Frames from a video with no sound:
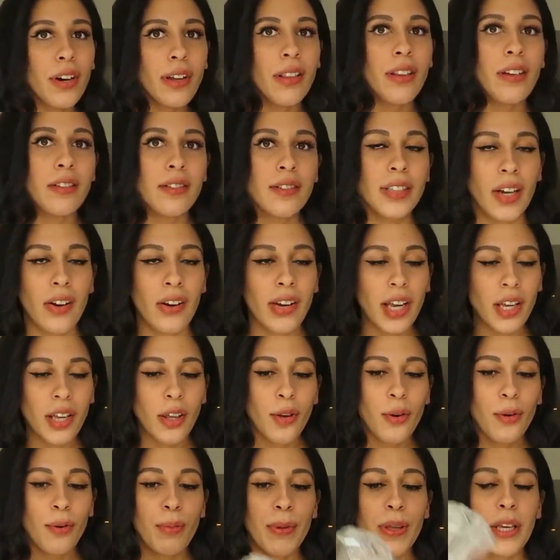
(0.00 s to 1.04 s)
and they're staring at
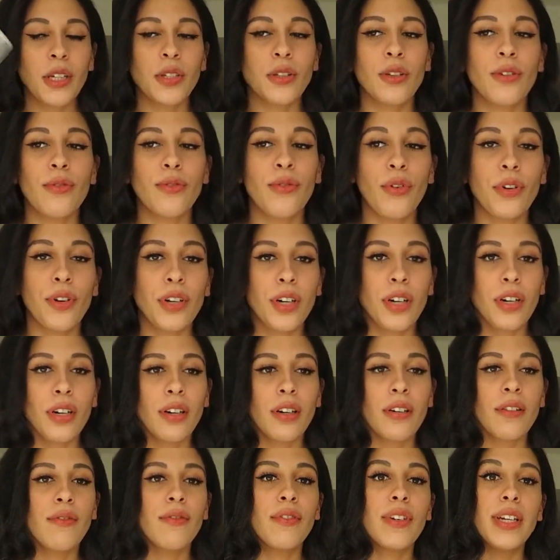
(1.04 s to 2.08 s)
you because you're a
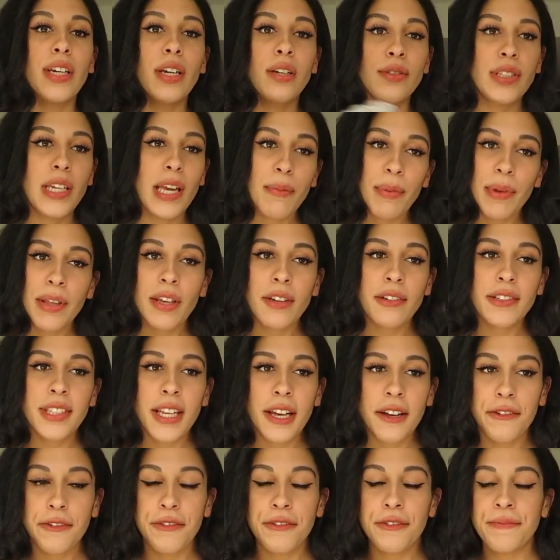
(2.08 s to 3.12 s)
foreigner videotaping
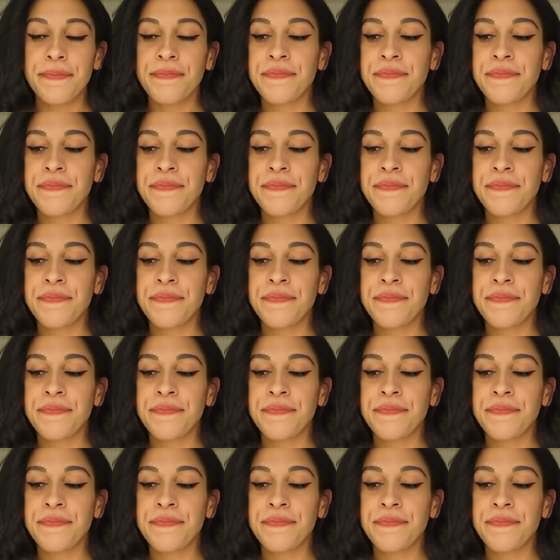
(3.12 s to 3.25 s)
yourself.